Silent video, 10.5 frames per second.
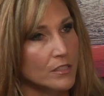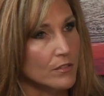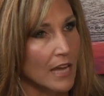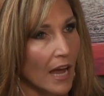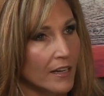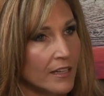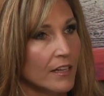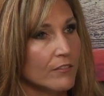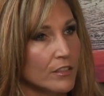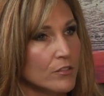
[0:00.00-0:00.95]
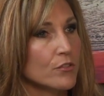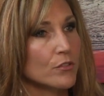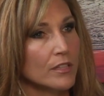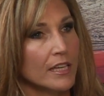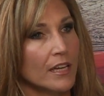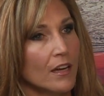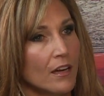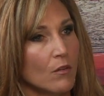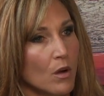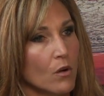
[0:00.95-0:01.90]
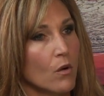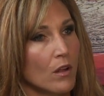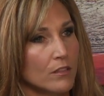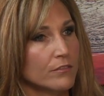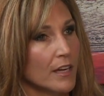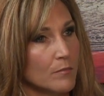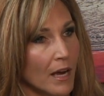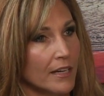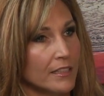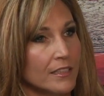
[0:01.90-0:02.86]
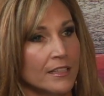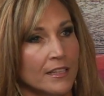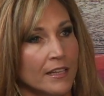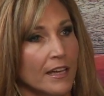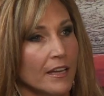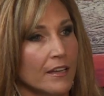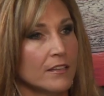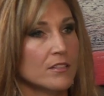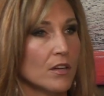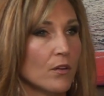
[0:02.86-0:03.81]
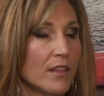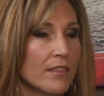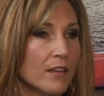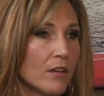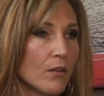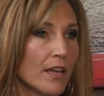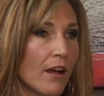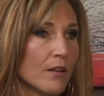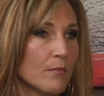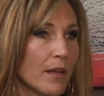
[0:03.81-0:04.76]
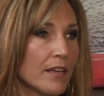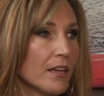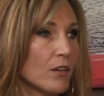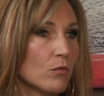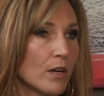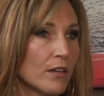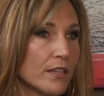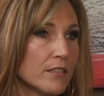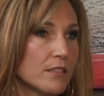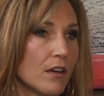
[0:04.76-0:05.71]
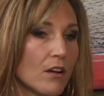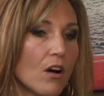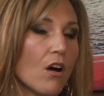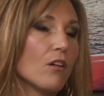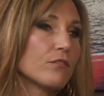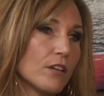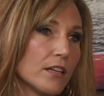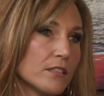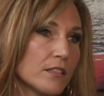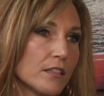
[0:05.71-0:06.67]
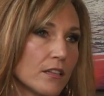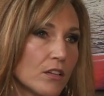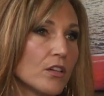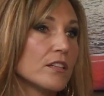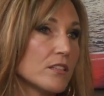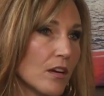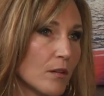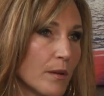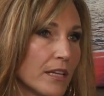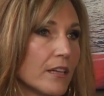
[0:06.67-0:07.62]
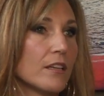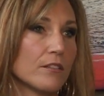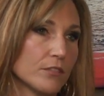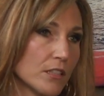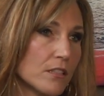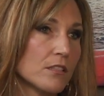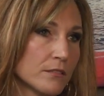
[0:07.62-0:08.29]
do that if they're truly a well-qualified buyer? And so I think going out and making an awareness on all fronts could start making a difference.